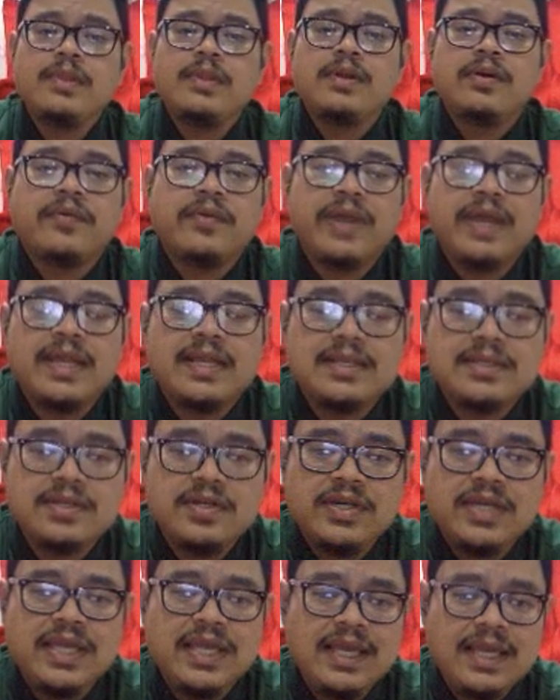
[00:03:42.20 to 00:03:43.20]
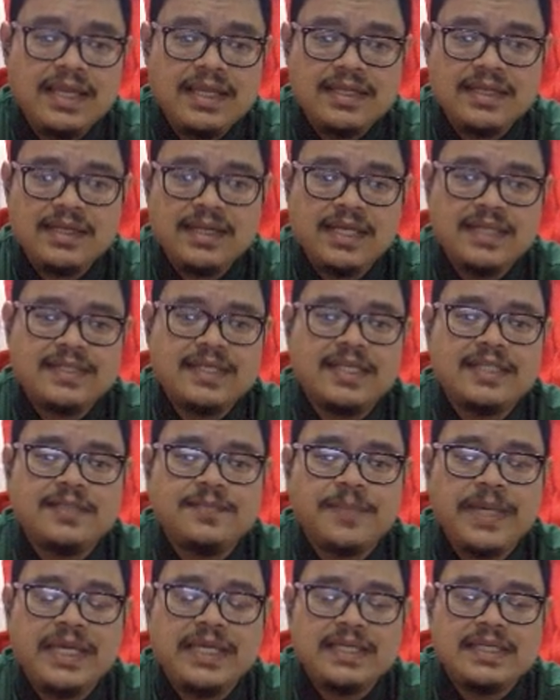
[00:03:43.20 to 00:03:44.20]
Right. Okay. The next
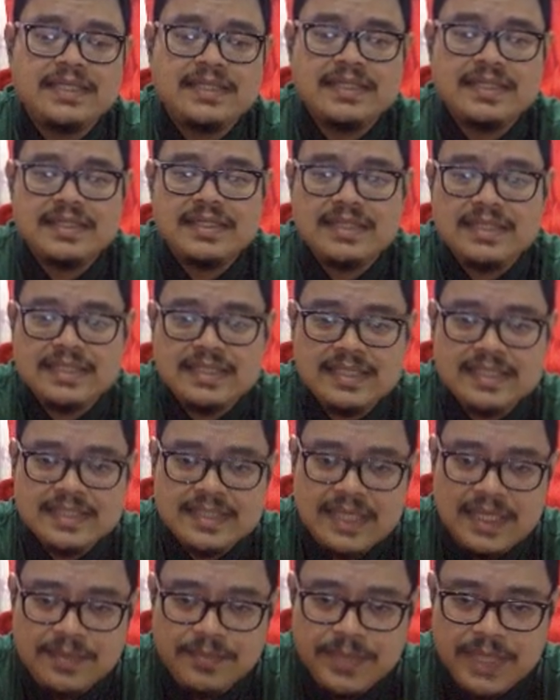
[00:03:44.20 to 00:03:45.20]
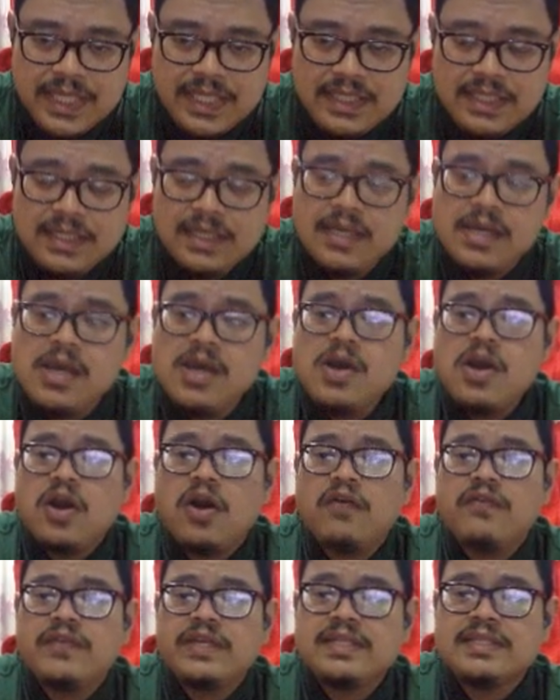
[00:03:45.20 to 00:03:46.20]
aspect is the thesis statement of
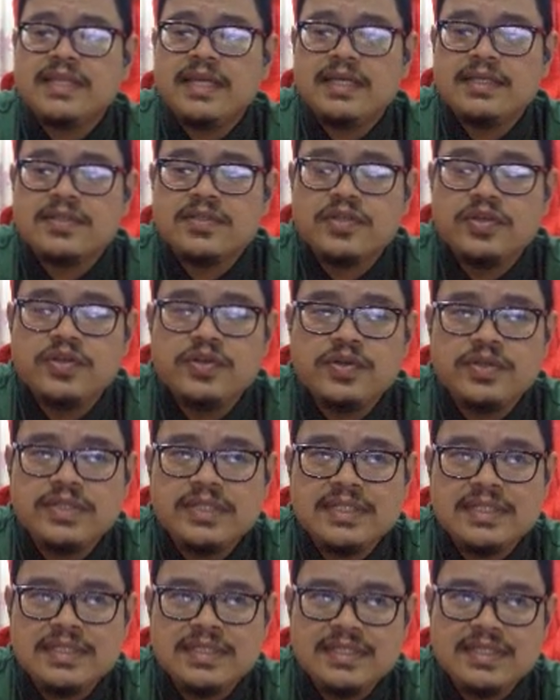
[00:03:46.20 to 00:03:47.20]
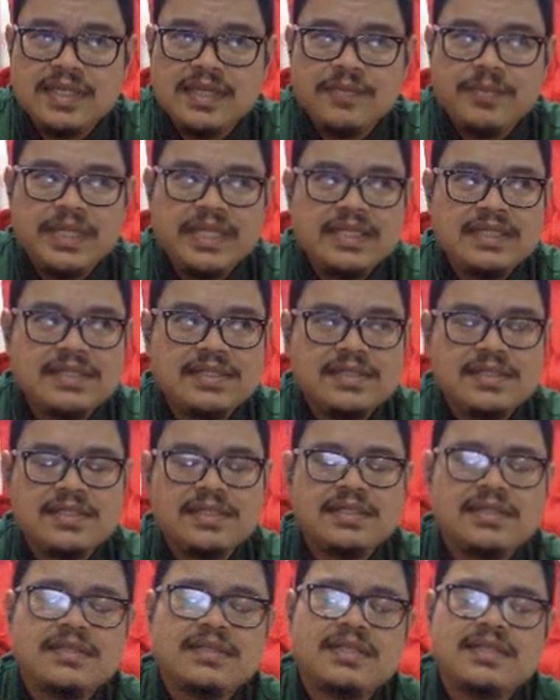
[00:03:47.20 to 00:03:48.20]
the text. So thesis statement is
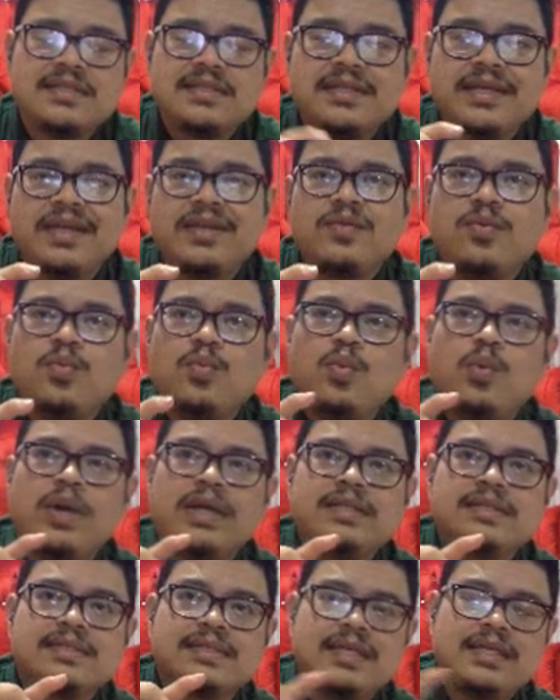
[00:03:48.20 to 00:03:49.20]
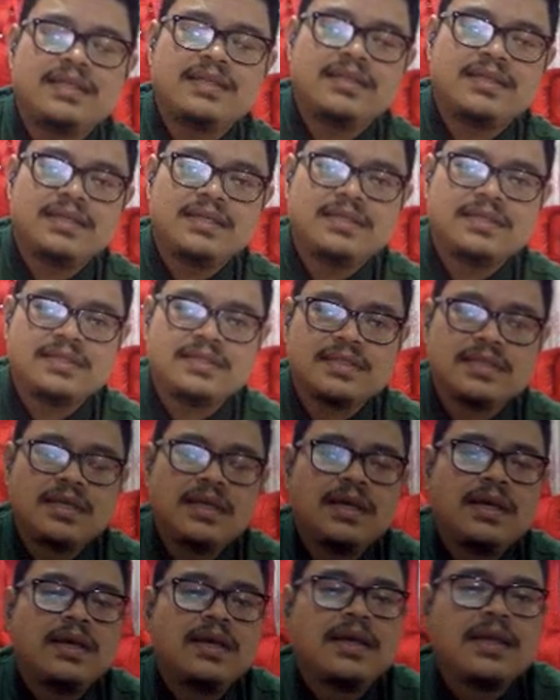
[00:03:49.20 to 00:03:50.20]
that one sentence
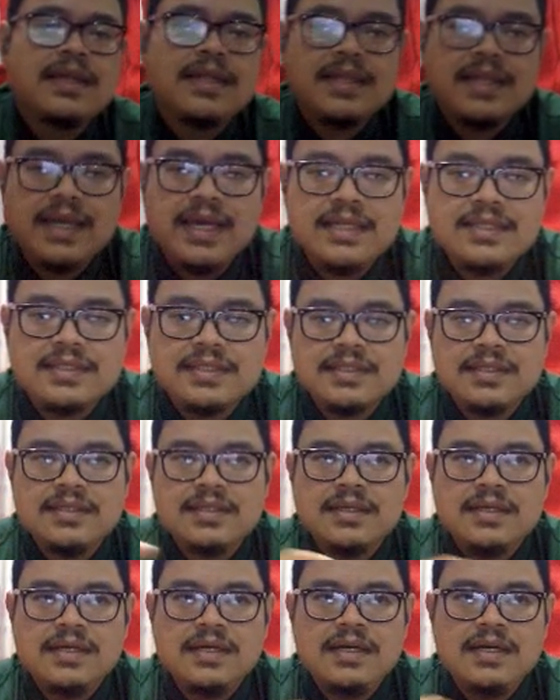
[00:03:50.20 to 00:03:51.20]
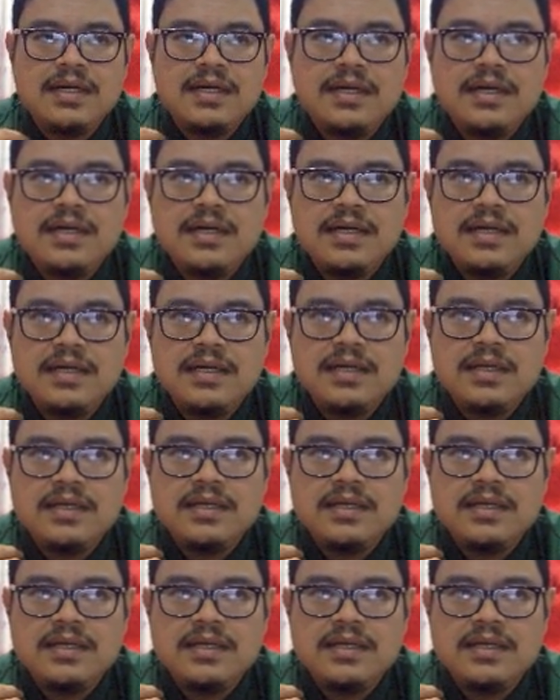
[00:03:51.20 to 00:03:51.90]
that uh,